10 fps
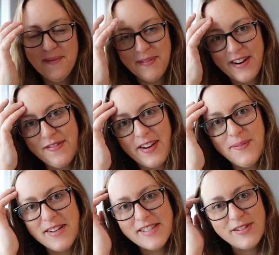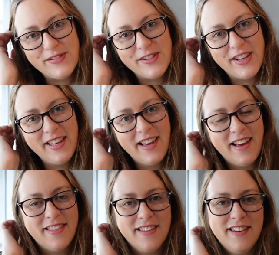But I found myself looking
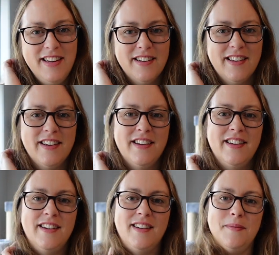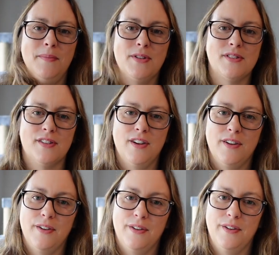at the Nitka
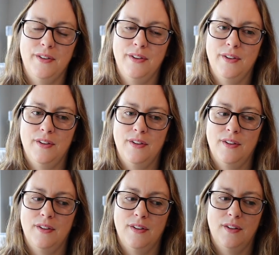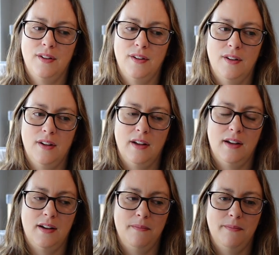Moscow
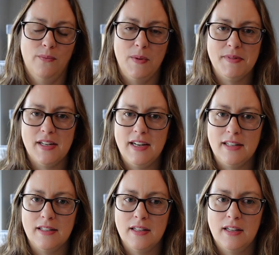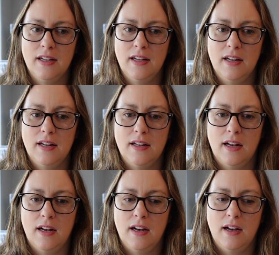website.
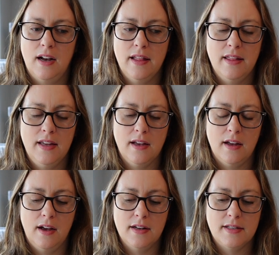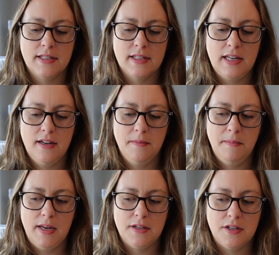I think I'd seen it
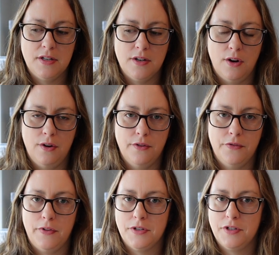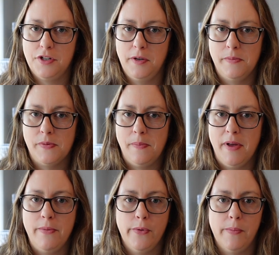mentioned on Flosstubes when
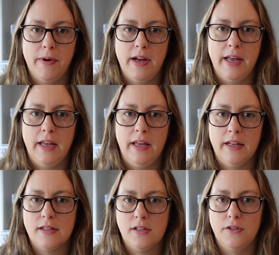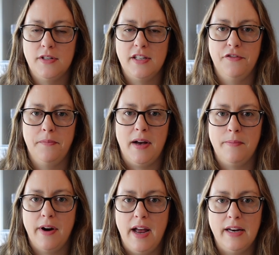people were buying exclusive
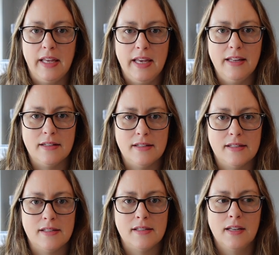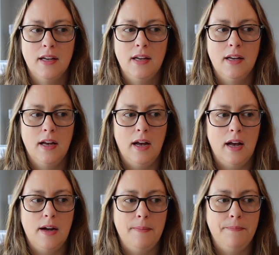Barbara Anna kits.
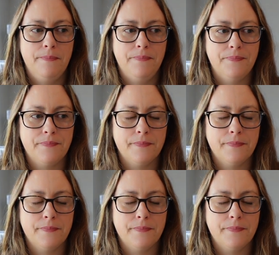And